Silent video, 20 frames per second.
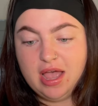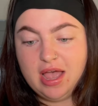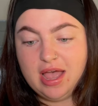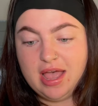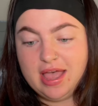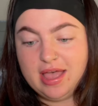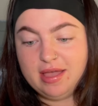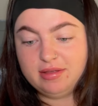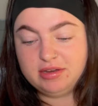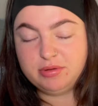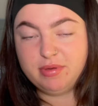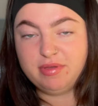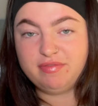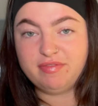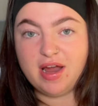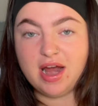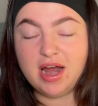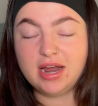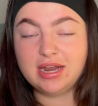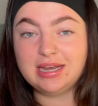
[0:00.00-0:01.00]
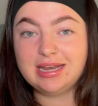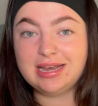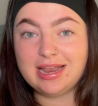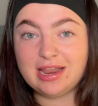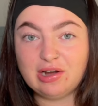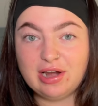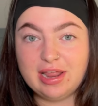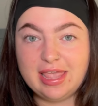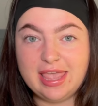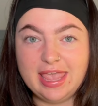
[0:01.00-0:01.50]
To be fair, it
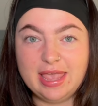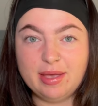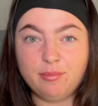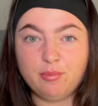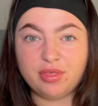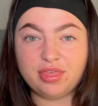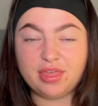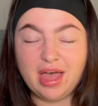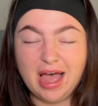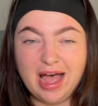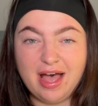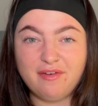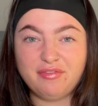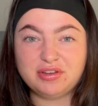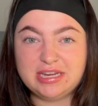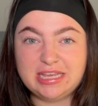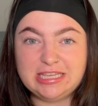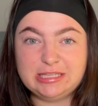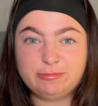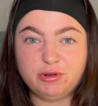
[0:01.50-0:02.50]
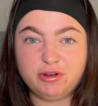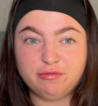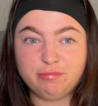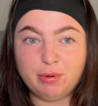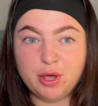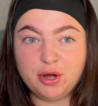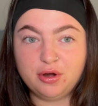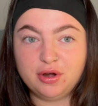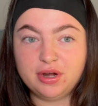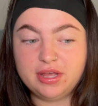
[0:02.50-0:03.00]
literally came with half a teaspoon of
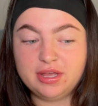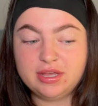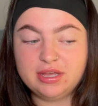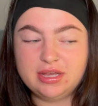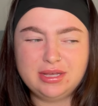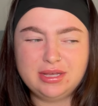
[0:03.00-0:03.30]
powder in it.